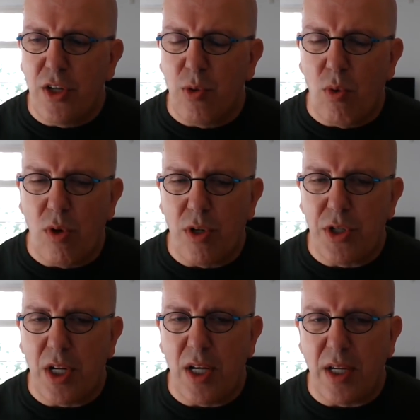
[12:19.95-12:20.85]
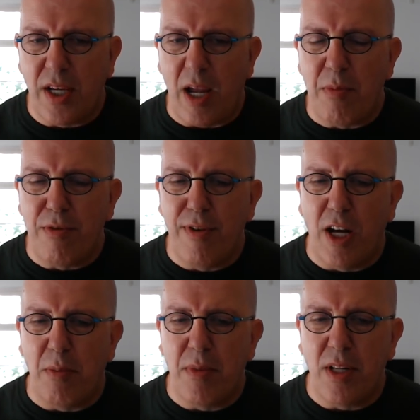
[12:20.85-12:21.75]
towards game
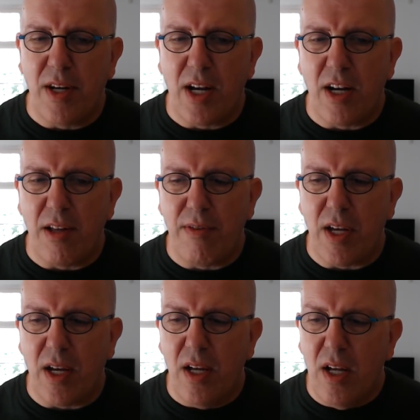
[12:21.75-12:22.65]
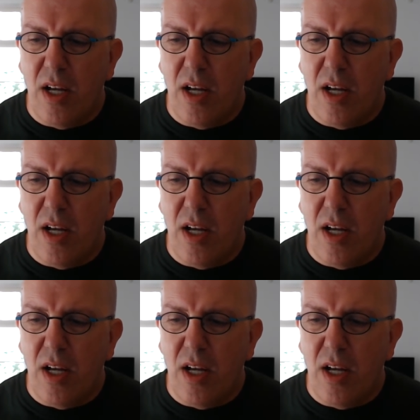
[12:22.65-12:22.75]
development and that kind of thing.